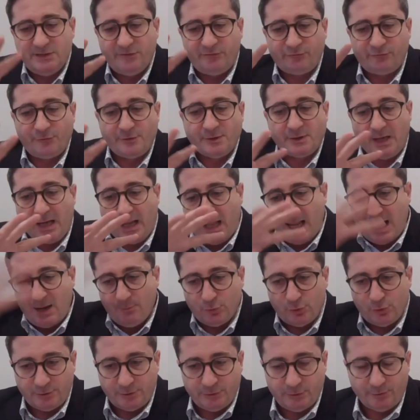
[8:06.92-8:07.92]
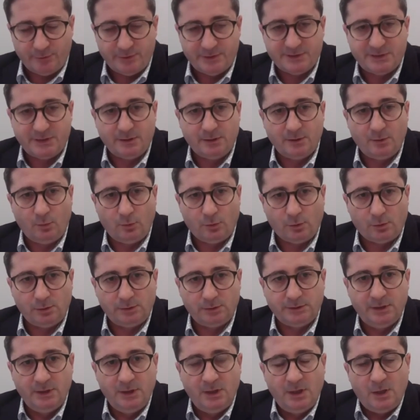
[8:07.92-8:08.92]
different laboratories in the
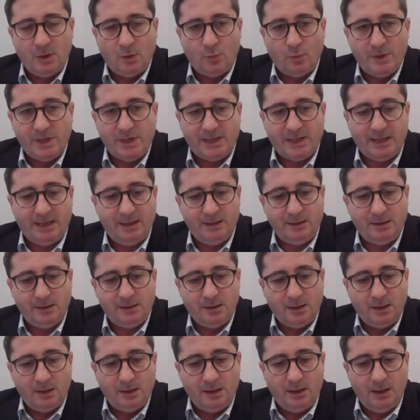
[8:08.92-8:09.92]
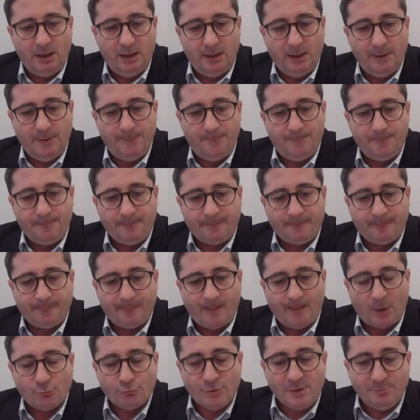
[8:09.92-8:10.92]
world we can
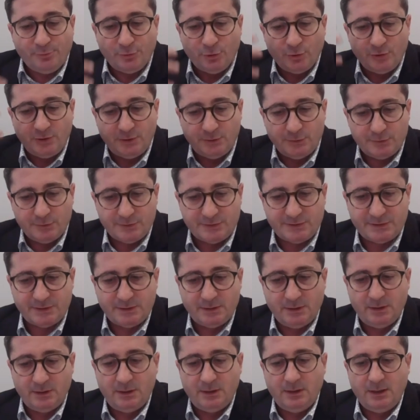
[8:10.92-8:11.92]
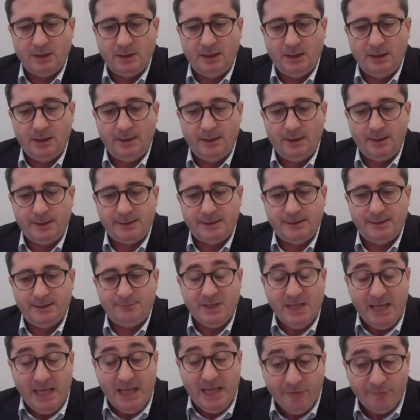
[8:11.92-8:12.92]
reproduce the
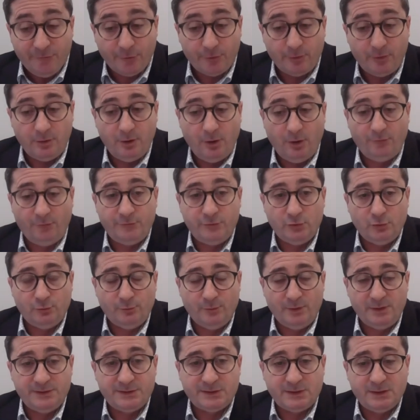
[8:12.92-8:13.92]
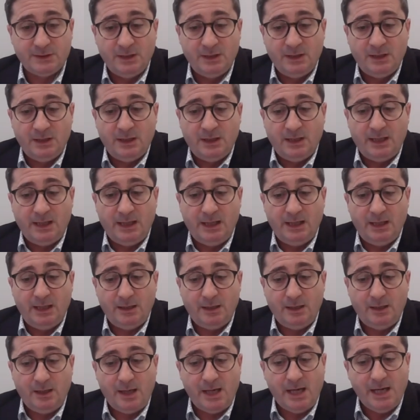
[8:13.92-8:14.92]
behavior of humans
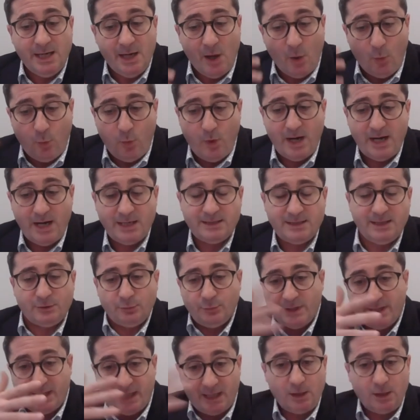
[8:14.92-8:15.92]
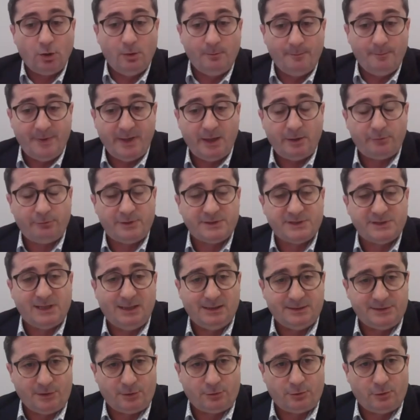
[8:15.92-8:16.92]
in a way that we can compare
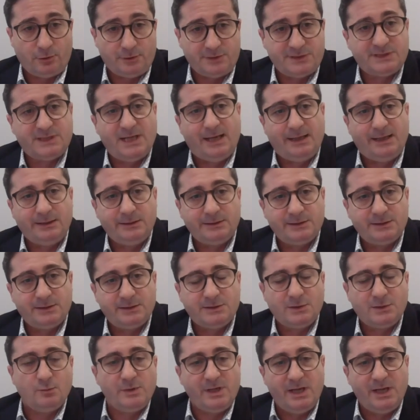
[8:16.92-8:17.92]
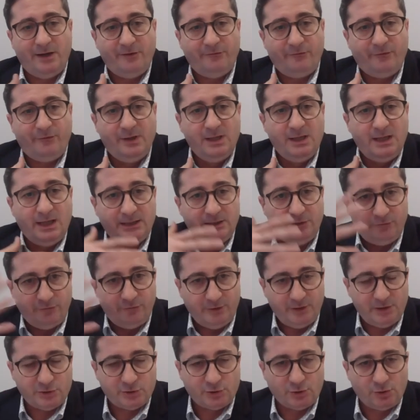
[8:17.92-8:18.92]
results across sites. So we have a
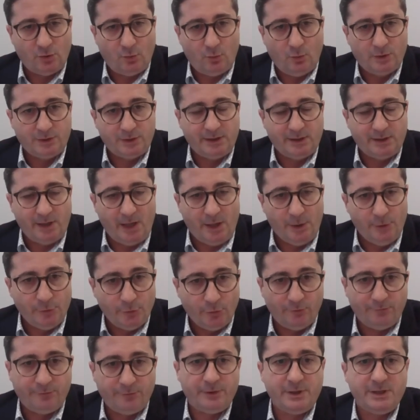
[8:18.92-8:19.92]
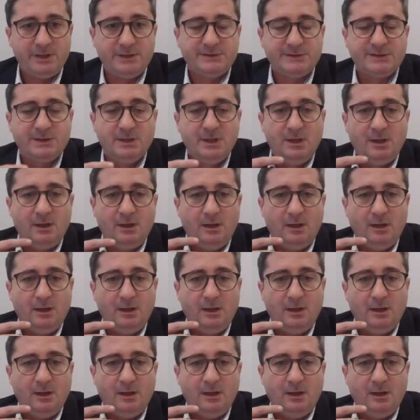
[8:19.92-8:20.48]
definition of what an handover is,